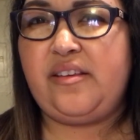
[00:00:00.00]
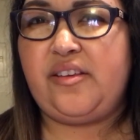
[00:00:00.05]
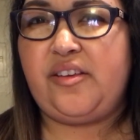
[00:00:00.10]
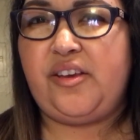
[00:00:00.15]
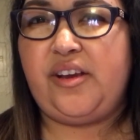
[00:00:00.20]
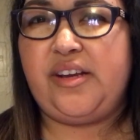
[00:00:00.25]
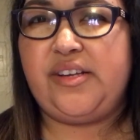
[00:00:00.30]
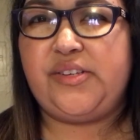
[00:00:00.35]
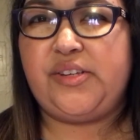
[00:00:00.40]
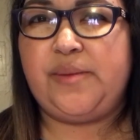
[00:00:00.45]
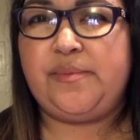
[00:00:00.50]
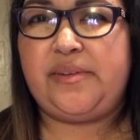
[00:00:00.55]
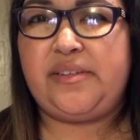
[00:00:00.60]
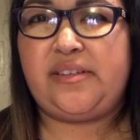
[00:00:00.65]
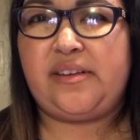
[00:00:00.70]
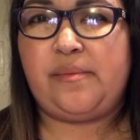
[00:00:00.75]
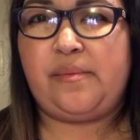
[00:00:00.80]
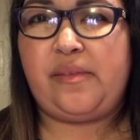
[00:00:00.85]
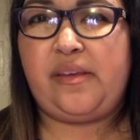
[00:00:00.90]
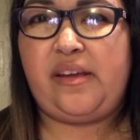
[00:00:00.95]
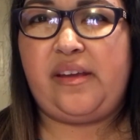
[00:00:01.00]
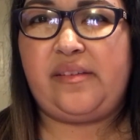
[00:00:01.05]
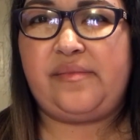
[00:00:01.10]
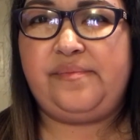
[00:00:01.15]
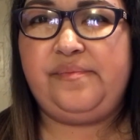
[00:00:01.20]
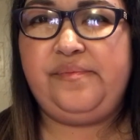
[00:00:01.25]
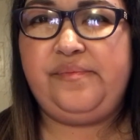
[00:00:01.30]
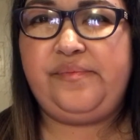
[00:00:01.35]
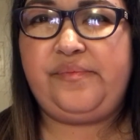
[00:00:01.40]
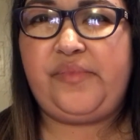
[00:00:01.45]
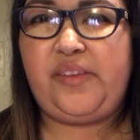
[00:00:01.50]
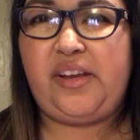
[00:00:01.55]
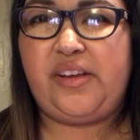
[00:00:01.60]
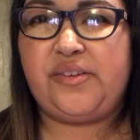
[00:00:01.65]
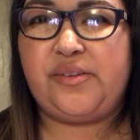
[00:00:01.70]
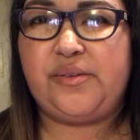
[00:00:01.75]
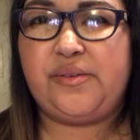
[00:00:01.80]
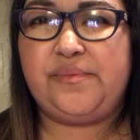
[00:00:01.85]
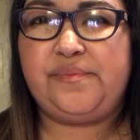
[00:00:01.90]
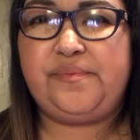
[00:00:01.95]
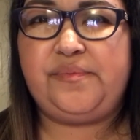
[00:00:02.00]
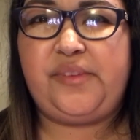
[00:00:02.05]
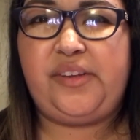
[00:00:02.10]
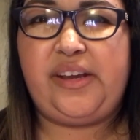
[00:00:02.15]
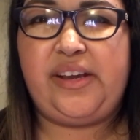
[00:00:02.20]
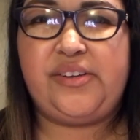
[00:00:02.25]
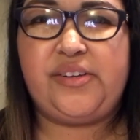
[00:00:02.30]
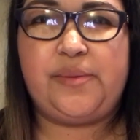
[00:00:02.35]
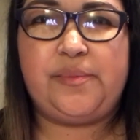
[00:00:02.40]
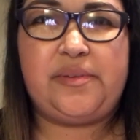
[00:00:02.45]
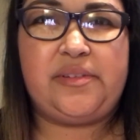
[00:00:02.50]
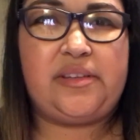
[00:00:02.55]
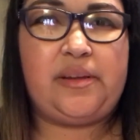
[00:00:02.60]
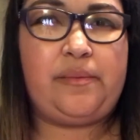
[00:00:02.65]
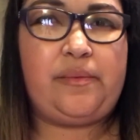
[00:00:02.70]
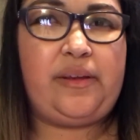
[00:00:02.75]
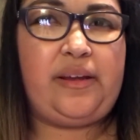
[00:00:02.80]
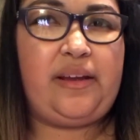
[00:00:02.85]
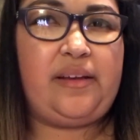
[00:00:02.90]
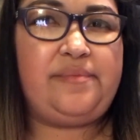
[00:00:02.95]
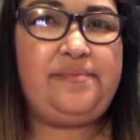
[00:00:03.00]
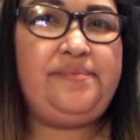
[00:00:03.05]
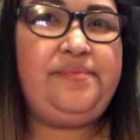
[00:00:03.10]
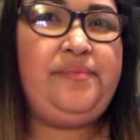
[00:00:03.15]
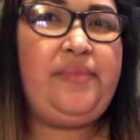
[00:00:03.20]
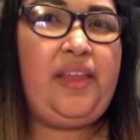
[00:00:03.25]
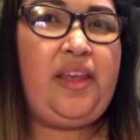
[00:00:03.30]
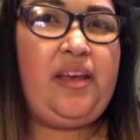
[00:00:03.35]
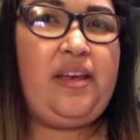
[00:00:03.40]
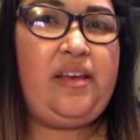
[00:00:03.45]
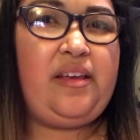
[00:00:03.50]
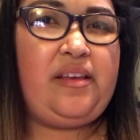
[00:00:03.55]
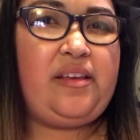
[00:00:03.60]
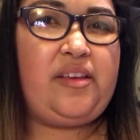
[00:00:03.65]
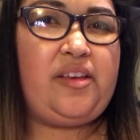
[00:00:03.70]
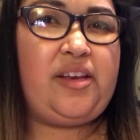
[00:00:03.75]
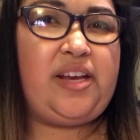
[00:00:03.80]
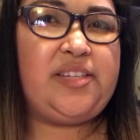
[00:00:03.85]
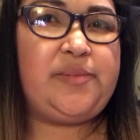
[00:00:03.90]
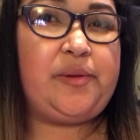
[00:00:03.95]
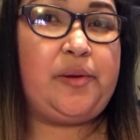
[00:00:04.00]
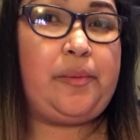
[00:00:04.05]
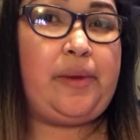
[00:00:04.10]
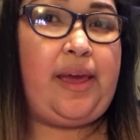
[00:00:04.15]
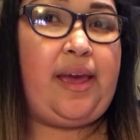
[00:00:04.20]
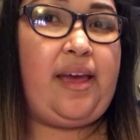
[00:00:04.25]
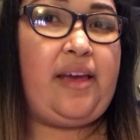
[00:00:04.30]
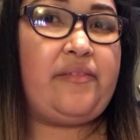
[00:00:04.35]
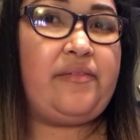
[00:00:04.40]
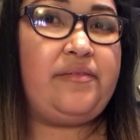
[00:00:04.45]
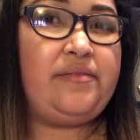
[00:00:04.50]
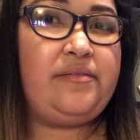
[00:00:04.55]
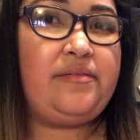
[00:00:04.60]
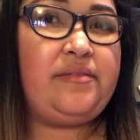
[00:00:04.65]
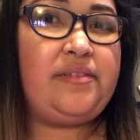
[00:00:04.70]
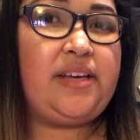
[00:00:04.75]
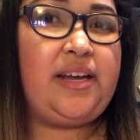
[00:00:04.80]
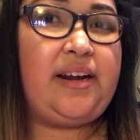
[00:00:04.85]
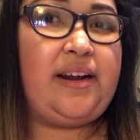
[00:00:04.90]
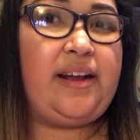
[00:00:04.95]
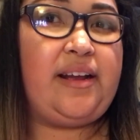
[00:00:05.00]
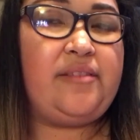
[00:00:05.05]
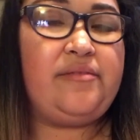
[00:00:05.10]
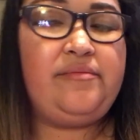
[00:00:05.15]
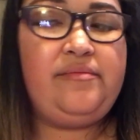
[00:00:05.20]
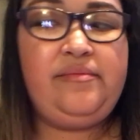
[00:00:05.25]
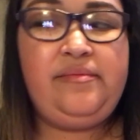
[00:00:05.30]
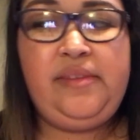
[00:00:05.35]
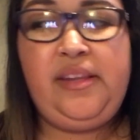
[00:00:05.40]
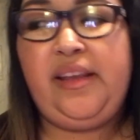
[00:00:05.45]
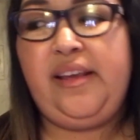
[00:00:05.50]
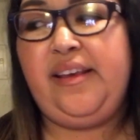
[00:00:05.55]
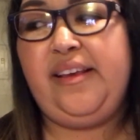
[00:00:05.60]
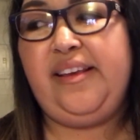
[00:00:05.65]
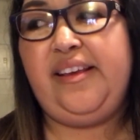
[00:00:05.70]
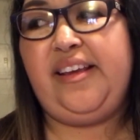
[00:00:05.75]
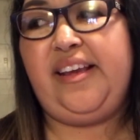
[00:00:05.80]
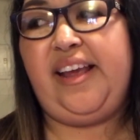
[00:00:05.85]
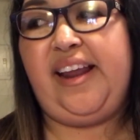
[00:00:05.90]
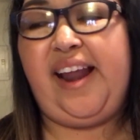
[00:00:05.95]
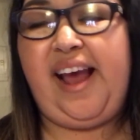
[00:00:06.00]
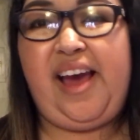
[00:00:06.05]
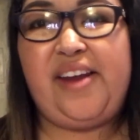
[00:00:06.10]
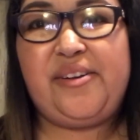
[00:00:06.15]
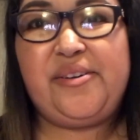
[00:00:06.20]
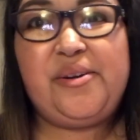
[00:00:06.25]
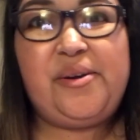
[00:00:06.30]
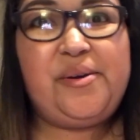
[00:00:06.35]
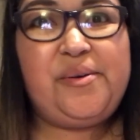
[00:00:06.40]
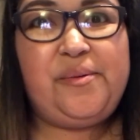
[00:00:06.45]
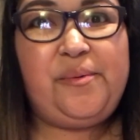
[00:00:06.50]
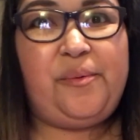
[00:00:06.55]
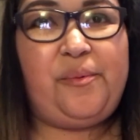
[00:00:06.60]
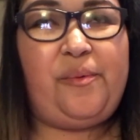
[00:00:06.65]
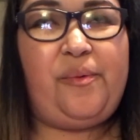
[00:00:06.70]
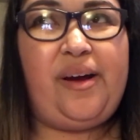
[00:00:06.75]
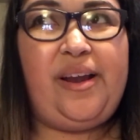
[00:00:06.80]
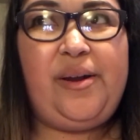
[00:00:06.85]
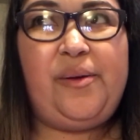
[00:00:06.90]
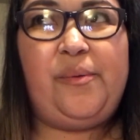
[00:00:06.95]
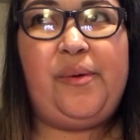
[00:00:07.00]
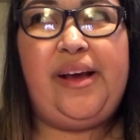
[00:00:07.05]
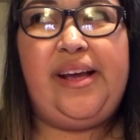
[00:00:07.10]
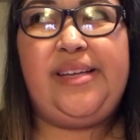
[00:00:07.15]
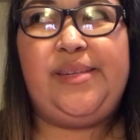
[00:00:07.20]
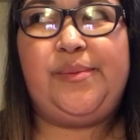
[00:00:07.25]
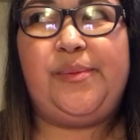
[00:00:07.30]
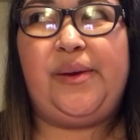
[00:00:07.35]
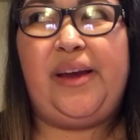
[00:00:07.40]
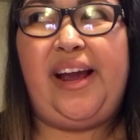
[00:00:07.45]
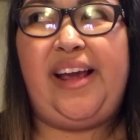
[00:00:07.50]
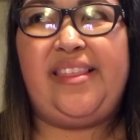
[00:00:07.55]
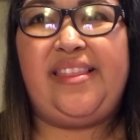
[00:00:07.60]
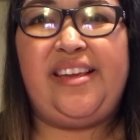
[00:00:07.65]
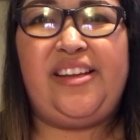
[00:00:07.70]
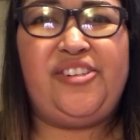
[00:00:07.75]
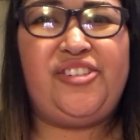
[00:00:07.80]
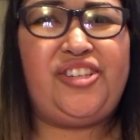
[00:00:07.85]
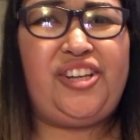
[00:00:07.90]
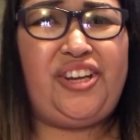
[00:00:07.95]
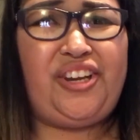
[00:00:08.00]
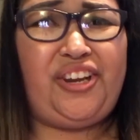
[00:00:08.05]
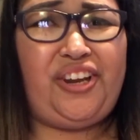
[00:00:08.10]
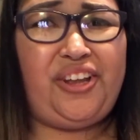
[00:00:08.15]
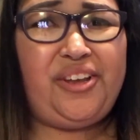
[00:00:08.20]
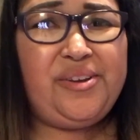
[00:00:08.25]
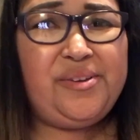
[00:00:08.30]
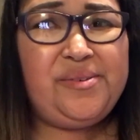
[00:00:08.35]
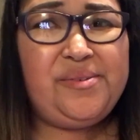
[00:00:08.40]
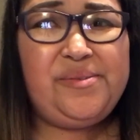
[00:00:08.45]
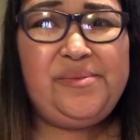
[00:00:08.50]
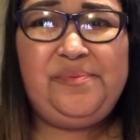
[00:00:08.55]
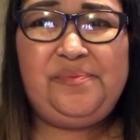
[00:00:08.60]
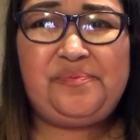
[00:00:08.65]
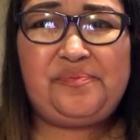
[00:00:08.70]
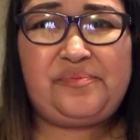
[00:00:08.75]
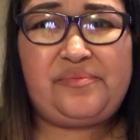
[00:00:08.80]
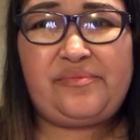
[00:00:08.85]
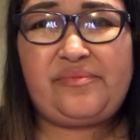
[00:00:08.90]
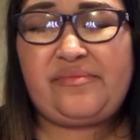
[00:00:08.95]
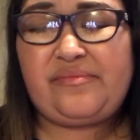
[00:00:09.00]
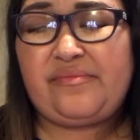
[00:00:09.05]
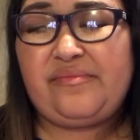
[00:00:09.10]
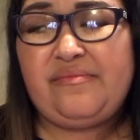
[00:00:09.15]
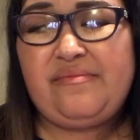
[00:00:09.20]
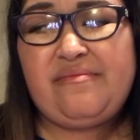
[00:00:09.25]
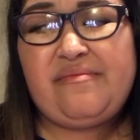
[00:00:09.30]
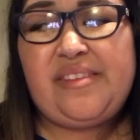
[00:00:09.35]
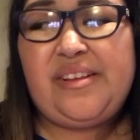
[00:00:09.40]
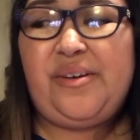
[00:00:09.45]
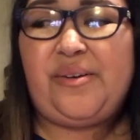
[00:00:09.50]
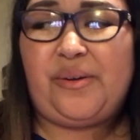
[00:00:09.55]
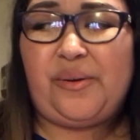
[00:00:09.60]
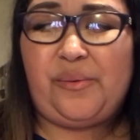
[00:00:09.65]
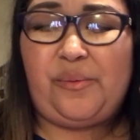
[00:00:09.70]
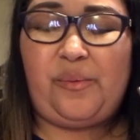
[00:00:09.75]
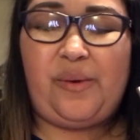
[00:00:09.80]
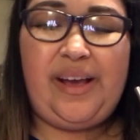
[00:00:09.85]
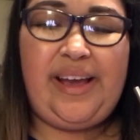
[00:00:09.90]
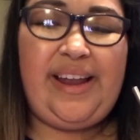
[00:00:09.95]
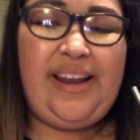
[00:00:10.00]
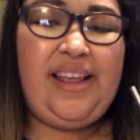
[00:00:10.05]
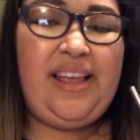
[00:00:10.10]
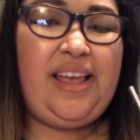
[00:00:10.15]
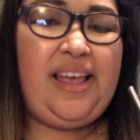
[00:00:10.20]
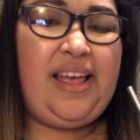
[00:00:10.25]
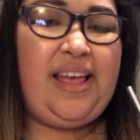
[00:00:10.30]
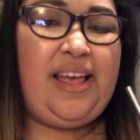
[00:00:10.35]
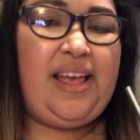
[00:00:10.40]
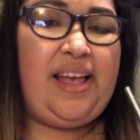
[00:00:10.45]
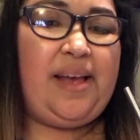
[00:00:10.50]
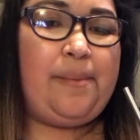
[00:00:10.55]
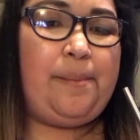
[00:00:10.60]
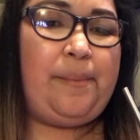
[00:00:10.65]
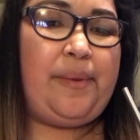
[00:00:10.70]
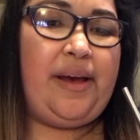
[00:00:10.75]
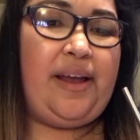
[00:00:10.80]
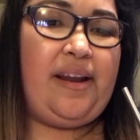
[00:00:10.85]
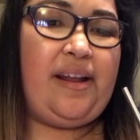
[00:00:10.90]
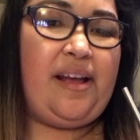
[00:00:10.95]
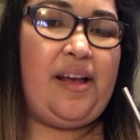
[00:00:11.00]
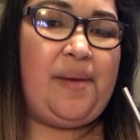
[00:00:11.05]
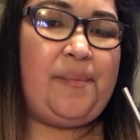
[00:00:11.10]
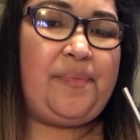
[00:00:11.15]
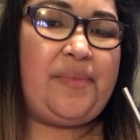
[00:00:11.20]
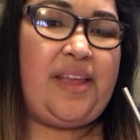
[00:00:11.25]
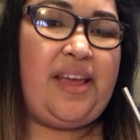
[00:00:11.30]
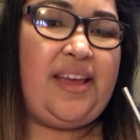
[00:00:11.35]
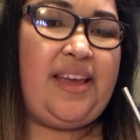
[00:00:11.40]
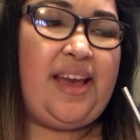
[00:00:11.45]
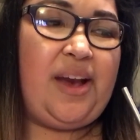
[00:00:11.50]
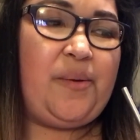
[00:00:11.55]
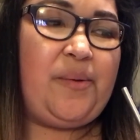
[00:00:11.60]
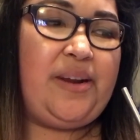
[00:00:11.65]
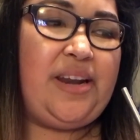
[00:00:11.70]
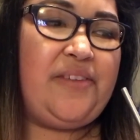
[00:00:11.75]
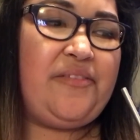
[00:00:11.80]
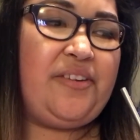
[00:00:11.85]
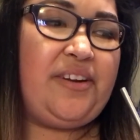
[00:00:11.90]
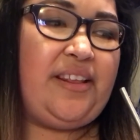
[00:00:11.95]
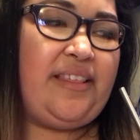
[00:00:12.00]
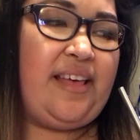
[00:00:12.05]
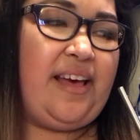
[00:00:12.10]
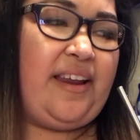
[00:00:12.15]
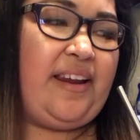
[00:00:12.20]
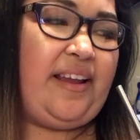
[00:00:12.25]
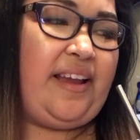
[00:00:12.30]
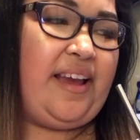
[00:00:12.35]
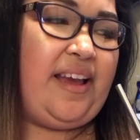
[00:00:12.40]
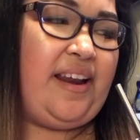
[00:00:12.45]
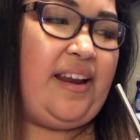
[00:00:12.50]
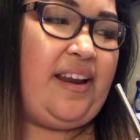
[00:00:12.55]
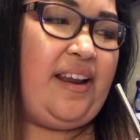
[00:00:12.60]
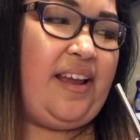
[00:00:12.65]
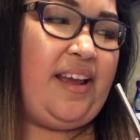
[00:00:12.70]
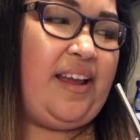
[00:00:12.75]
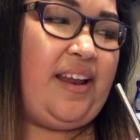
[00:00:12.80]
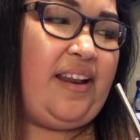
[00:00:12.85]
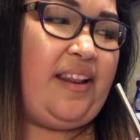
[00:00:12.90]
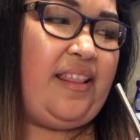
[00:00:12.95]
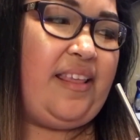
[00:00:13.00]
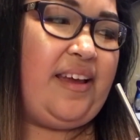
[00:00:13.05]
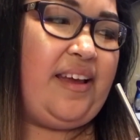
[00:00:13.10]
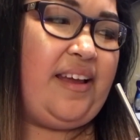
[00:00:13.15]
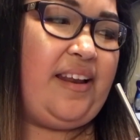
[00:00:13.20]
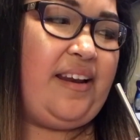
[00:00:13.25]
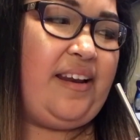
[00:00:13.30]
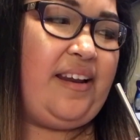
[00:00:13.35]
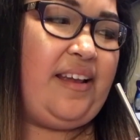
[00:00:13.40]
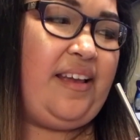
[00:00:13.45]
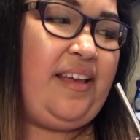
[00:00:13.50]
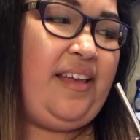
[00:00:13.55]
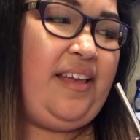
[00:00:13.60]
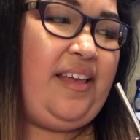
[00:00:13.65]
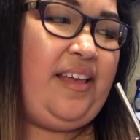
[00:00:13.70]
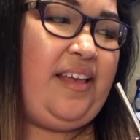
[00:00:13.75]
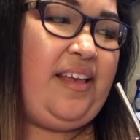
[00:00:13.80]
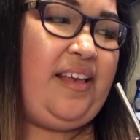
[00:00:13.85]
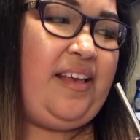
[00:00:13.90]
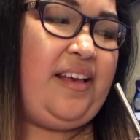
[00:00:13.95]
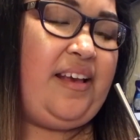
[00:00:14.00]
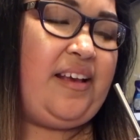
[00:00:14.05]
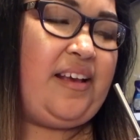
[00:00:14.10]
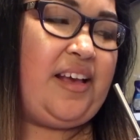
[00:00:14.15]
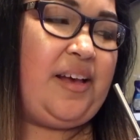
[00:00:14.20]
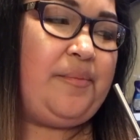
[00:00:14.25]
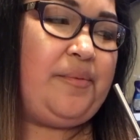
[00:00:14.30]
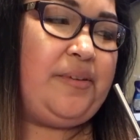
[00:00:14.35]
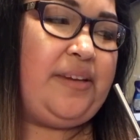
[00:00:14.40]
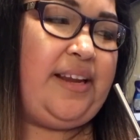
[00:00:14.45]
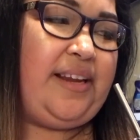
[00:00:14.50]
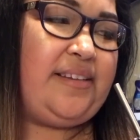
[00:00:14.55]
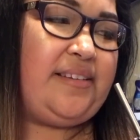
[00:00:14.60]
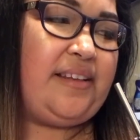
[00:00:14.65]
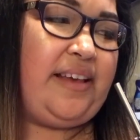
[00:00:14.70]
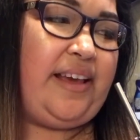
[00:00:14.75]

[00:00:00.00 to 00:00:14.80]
you guys are up to something. You guys are up to something. You guys better behave. Cut it out. And I don't know what it was, but I think she knew or what. But yeah, we never did that again. And then a couple days